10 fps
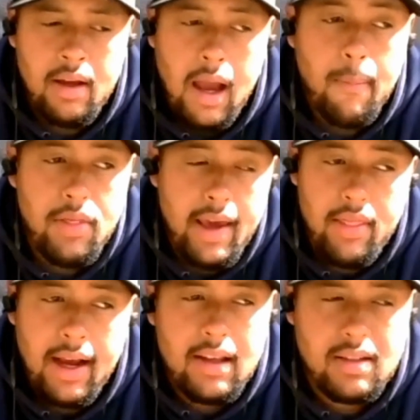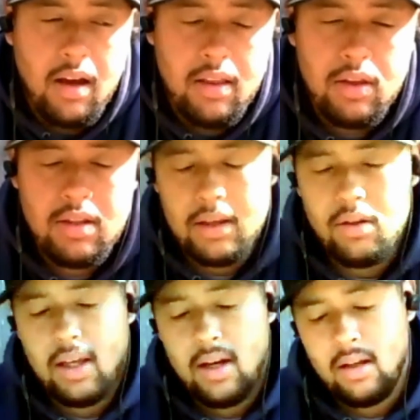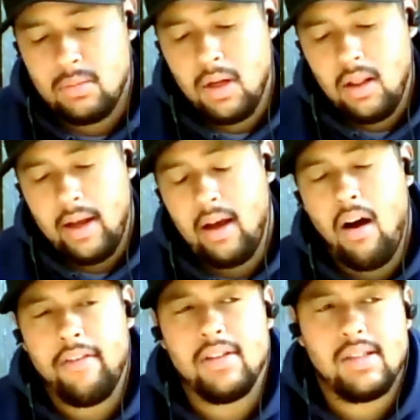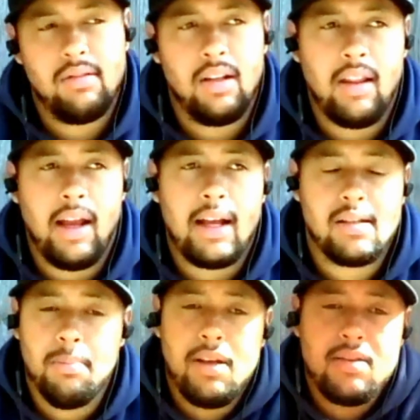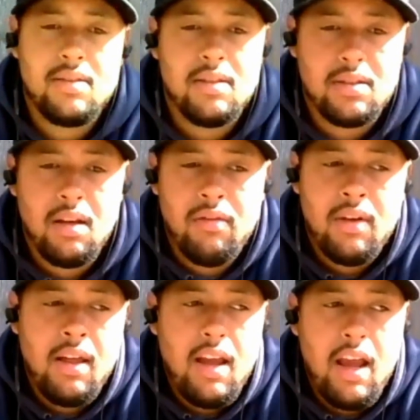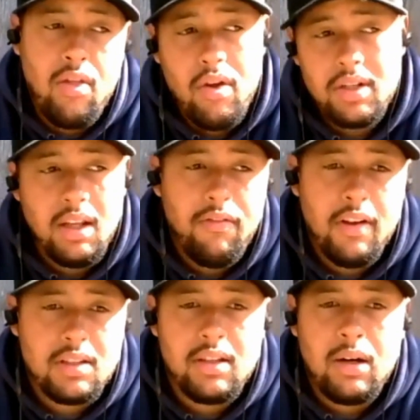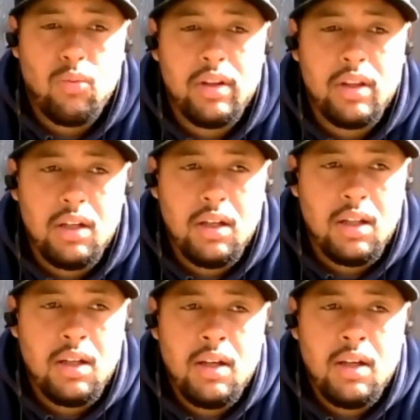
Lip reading: I mean, they just like you said, it's me like offensively, they got some pieces and stuff, and their defense is like really good.